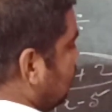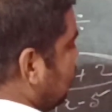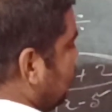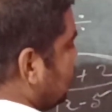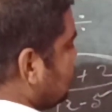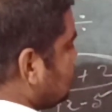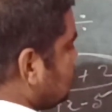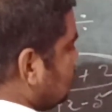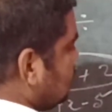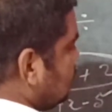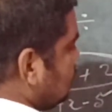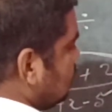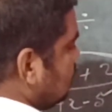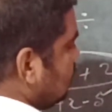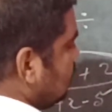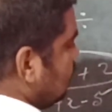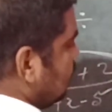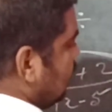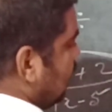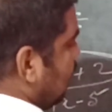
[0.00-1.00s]
that
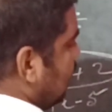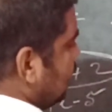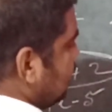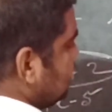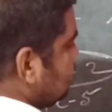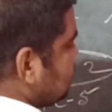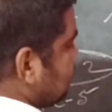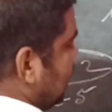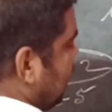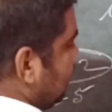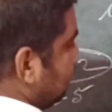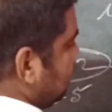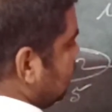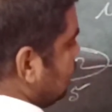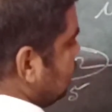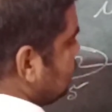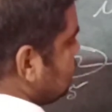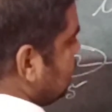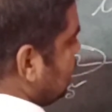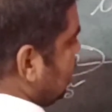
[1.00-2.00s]
it can be
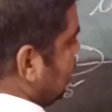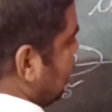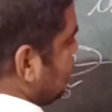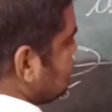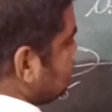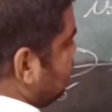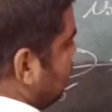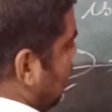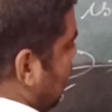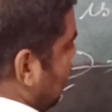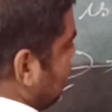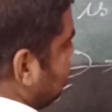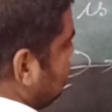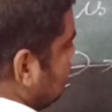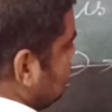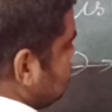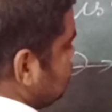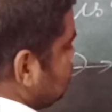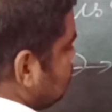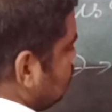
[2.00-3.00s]
written as 5
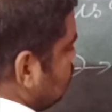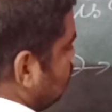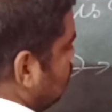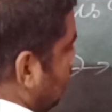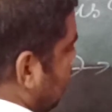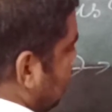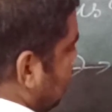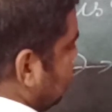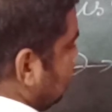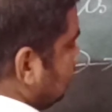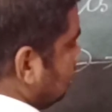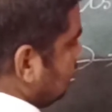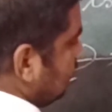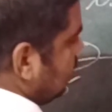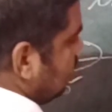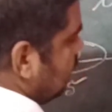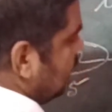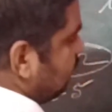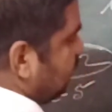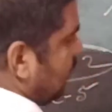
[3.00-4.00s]
into y.
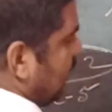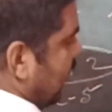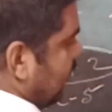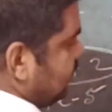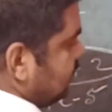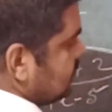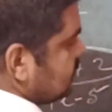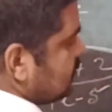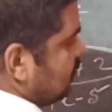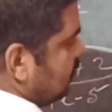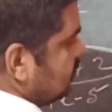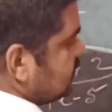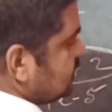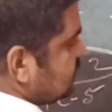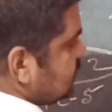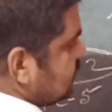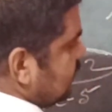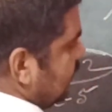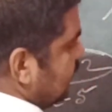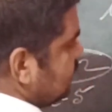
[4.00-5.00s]
5 is
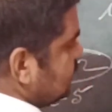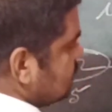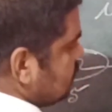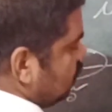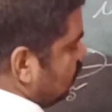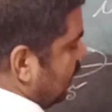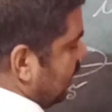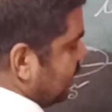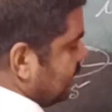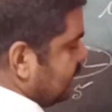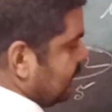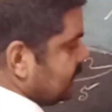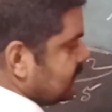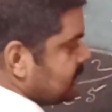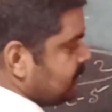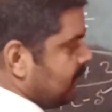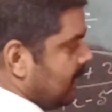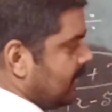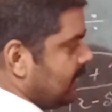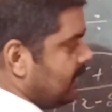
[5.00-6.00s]
constant, y is
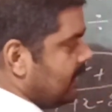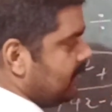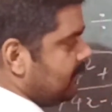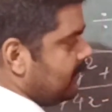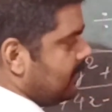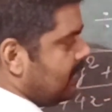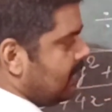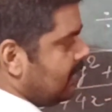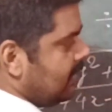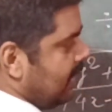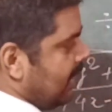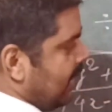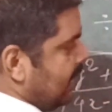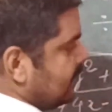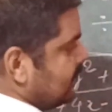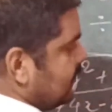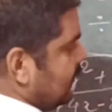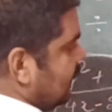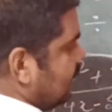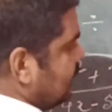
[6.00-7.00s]
variable,
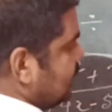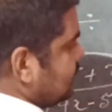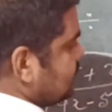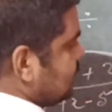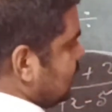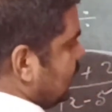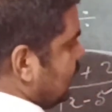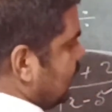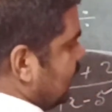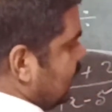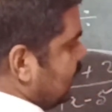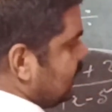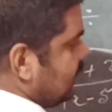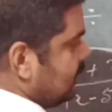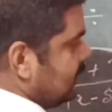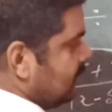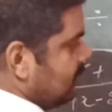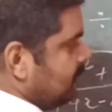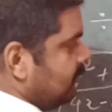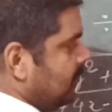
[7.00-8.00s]
and there is
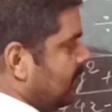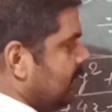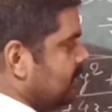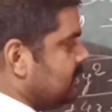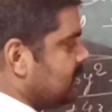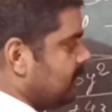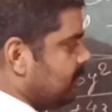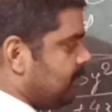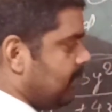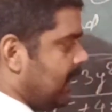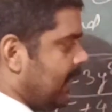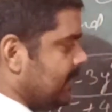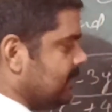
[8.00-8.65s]
a multiply